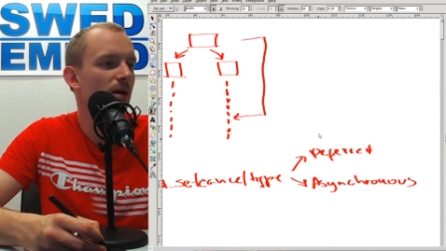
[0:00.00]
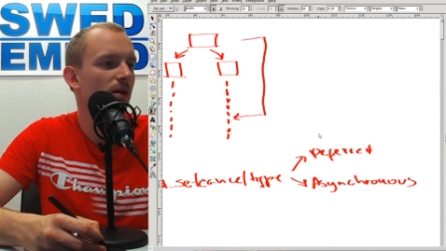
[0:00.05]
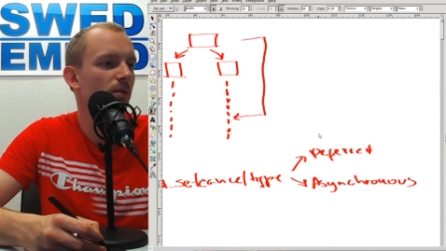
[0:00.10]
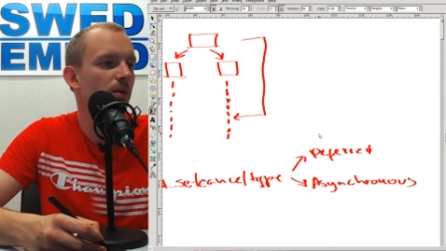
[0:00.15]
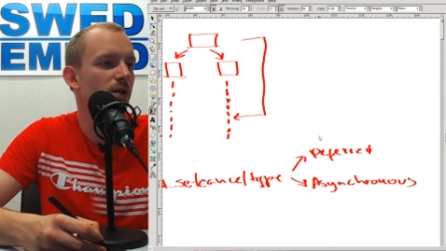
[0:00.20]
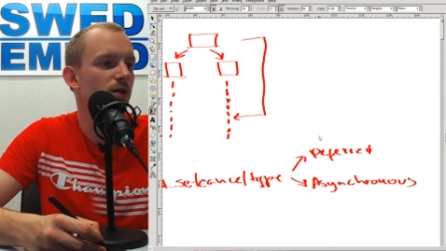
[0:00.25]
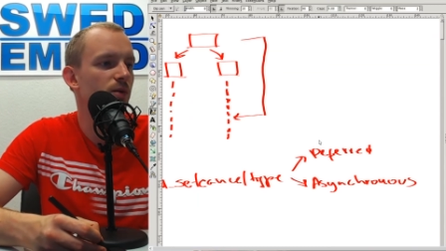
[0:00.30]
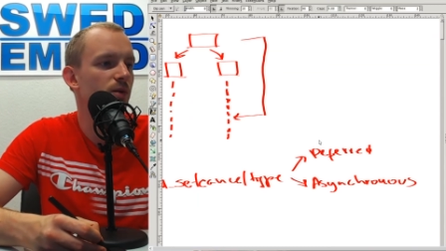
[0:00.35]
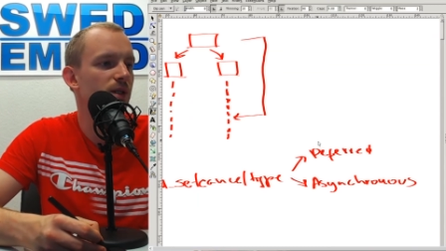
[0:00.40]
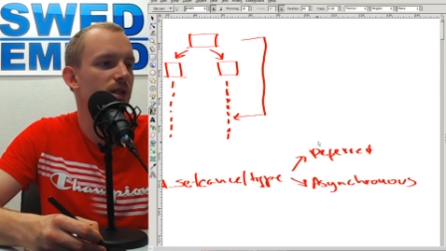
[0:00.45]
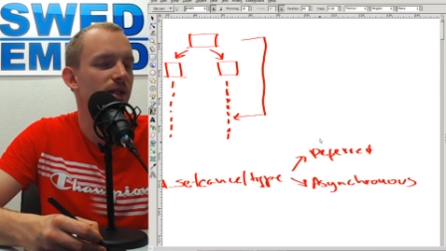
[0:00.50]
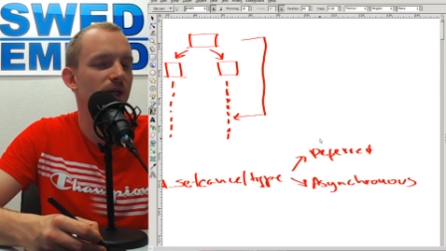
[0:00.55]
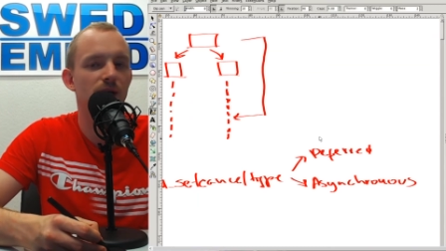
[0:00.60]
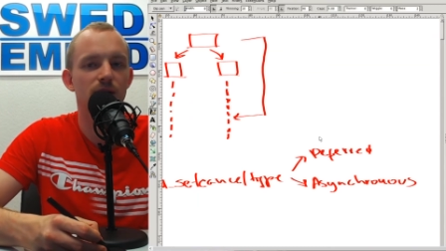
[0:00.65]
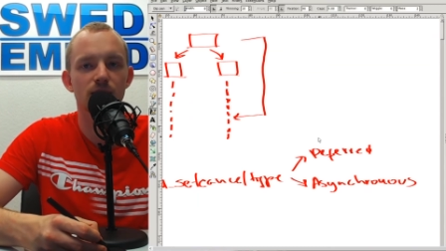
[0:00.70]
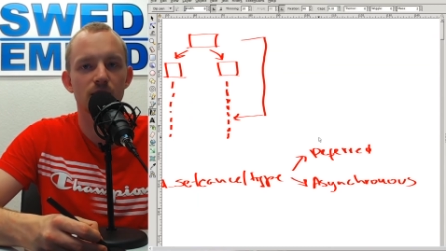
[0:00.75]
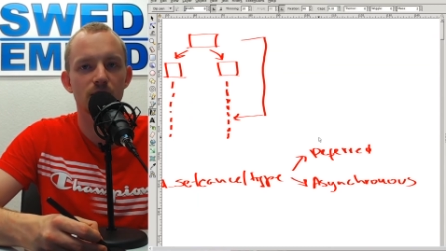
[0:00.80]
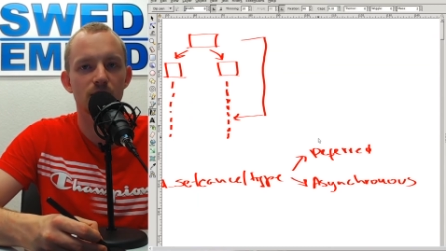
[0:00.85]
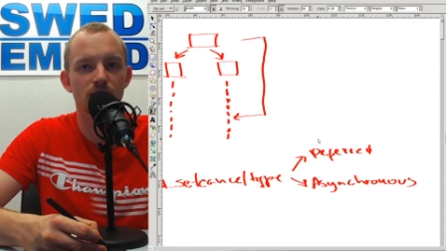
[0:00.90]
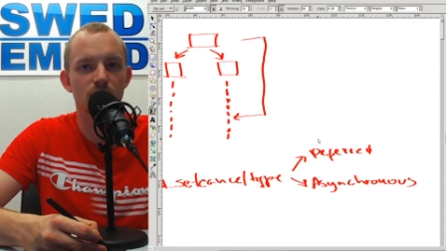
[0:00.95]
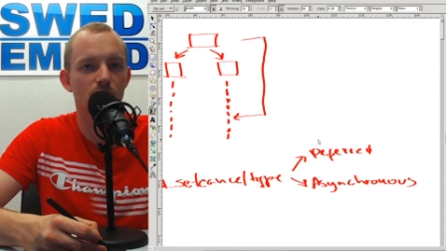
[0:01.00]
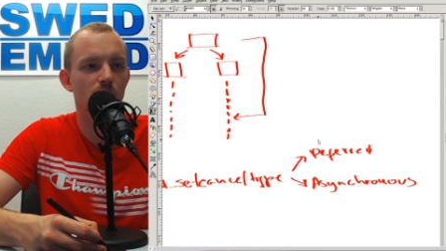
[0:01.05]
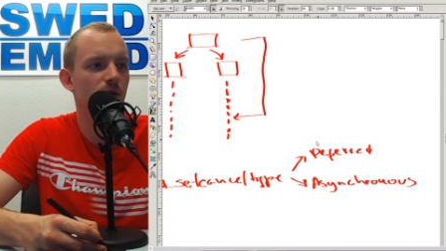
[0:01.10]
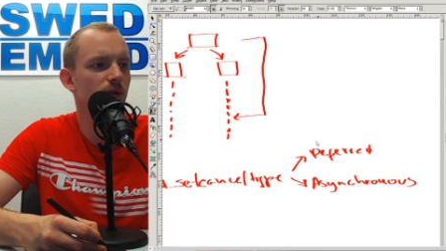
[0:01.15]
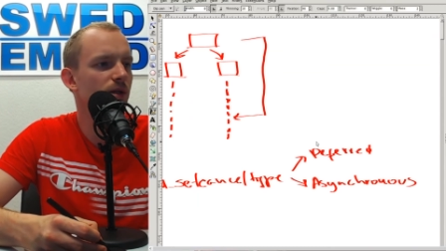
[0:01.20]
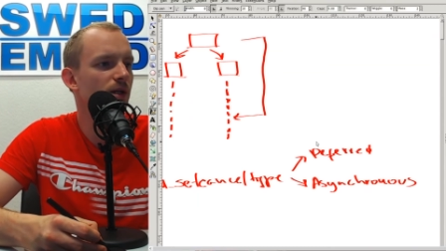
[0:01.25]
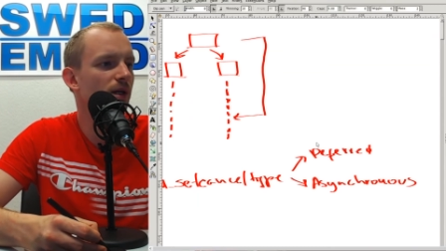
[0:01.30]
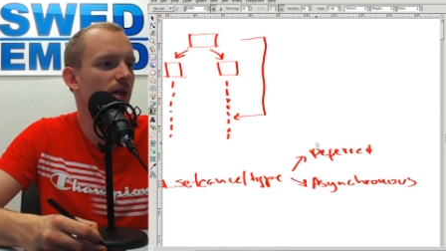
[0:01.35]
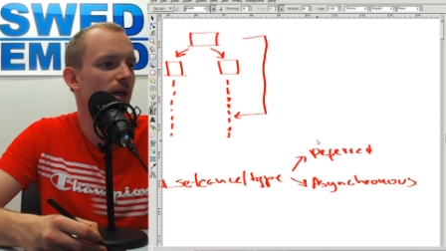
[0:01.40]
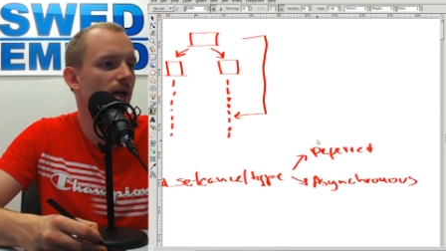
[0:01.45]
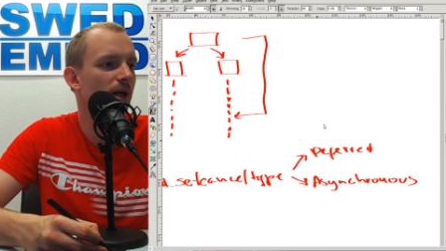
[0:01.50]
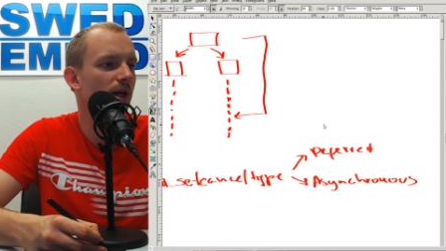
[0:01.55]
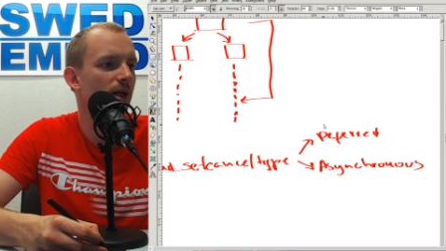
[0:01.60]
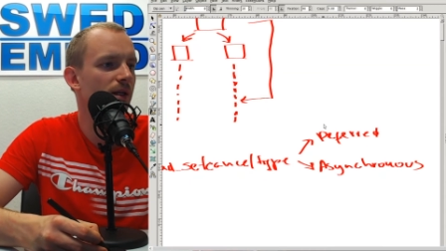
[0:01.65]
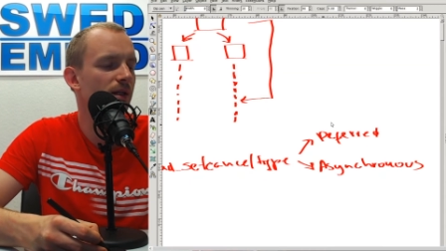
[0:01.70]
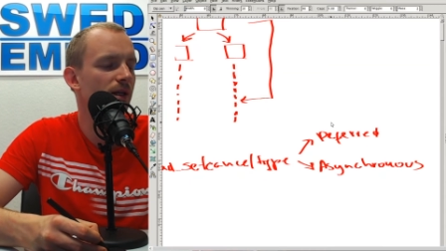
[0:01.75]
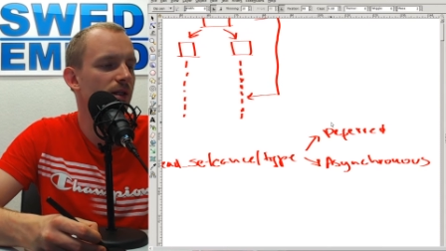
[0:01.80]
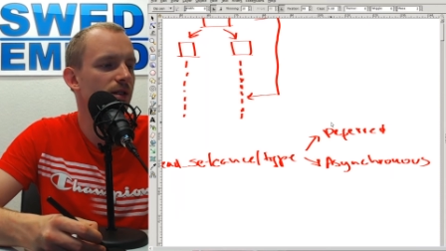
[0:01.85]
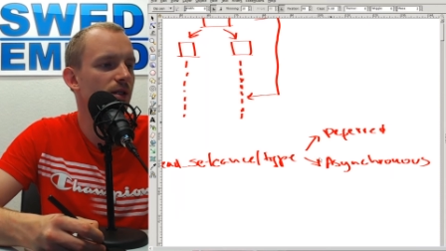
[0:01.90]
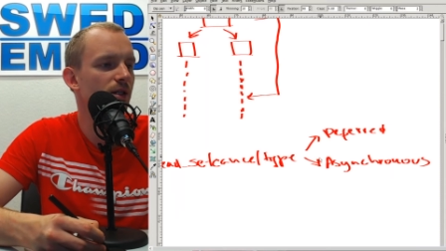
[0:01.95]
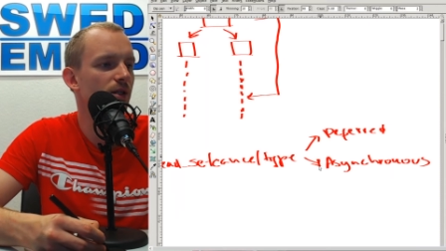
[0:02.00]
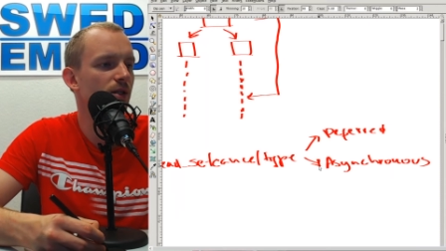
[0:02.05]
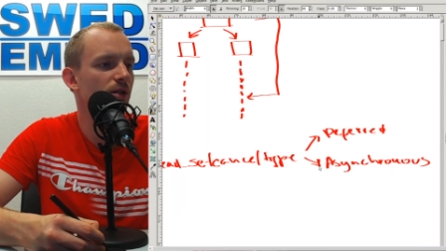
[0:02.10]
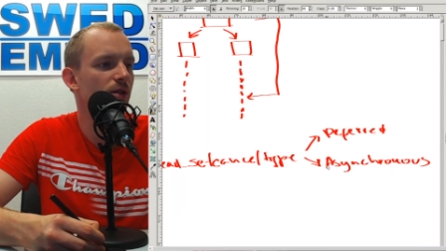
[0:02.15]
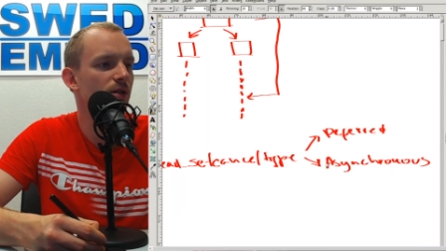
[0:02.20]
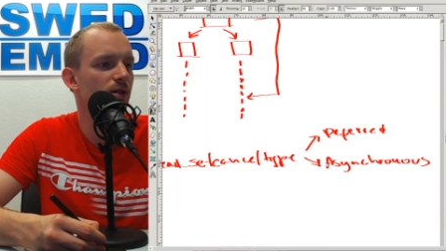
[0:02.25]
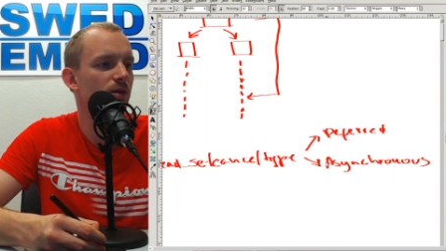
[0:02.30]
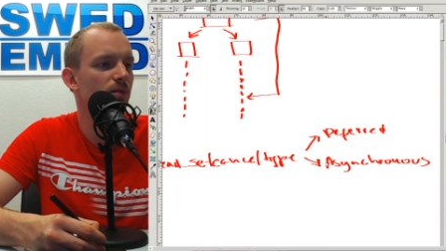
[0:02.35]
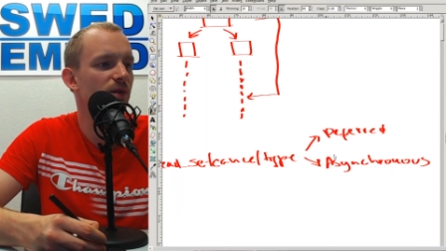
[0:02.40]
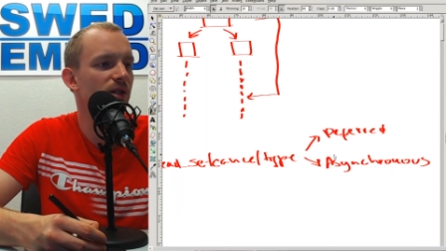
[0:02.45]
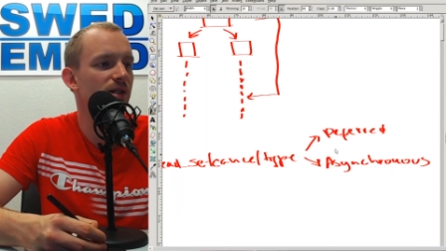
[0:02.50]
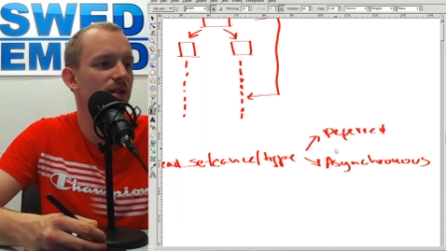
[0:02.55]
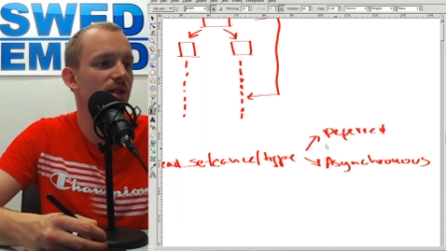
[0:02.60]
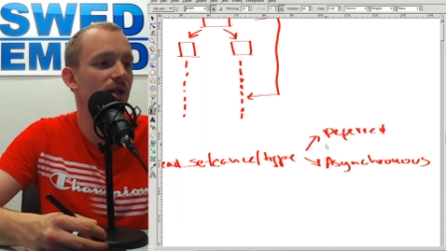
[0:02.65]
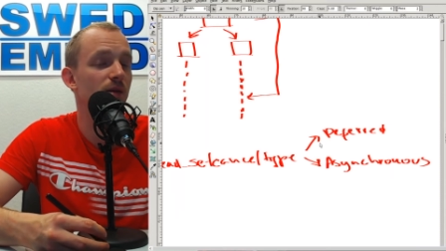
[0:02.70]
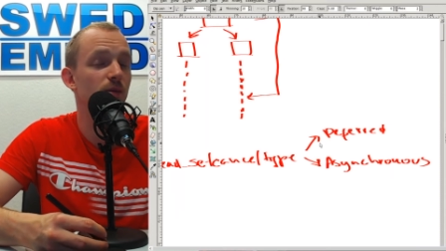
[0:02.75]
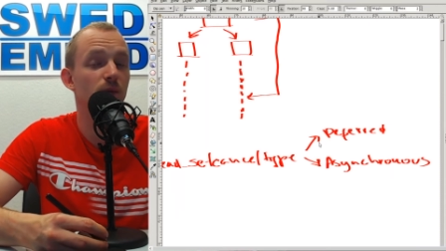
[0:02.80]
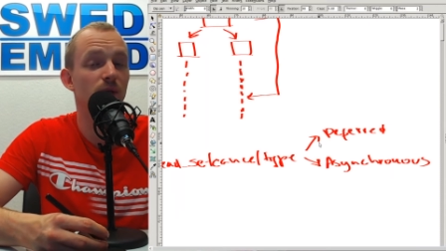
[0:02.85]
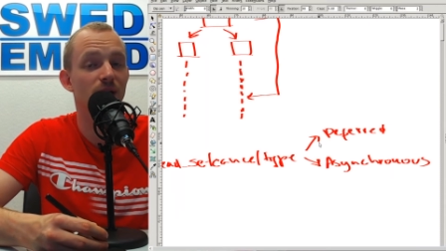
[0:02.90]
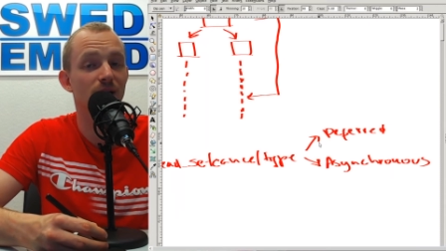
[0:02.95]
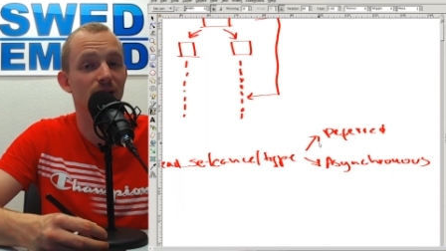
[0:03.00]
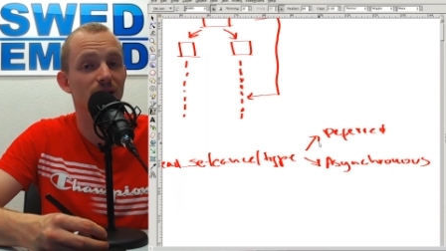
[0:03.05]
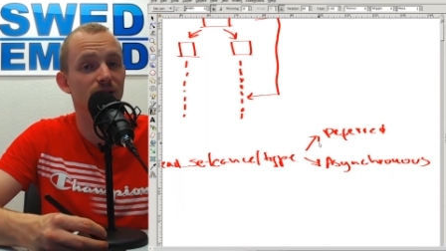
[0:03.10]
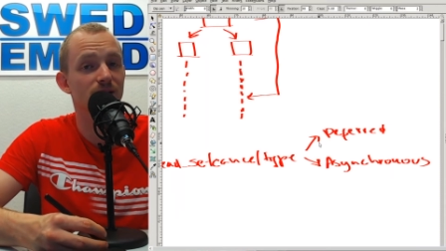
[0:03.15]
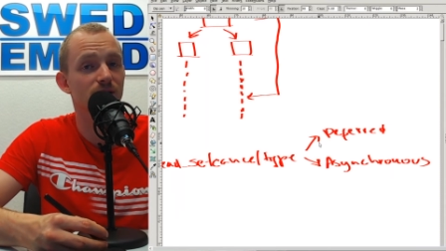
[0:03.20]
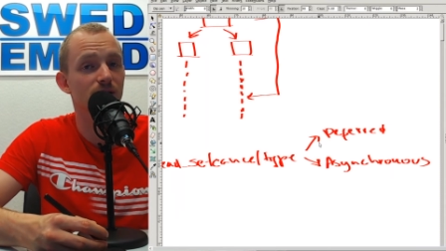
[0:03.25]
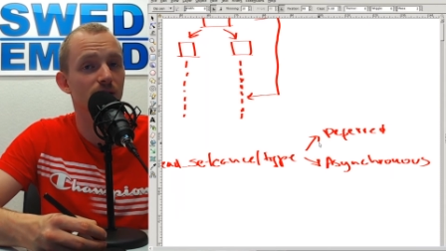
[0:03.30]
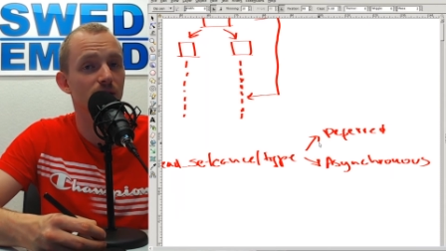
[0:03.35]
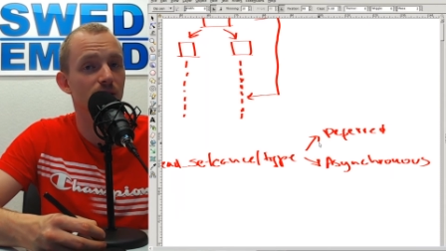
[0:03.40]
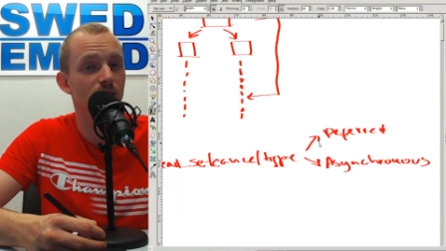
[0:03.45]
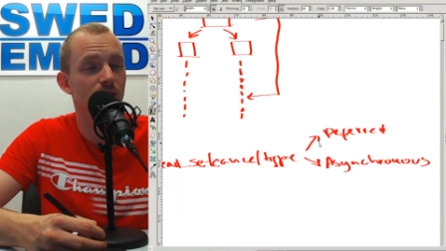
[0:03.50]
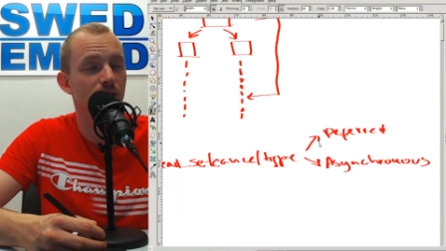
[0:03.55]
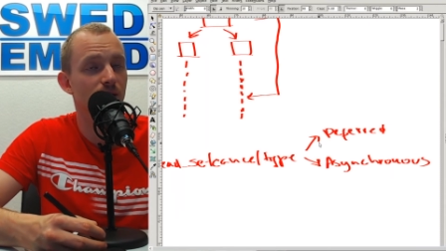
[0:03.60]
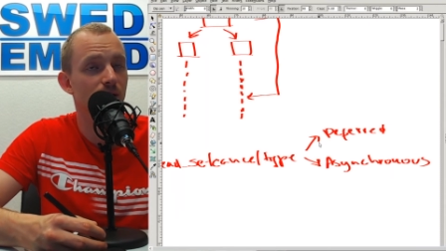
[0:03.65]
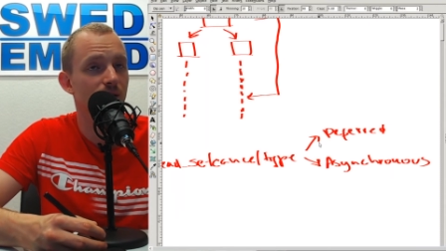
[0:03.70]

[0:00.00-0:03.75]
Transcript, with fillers: which we set in code, and asynchronous means that we cancel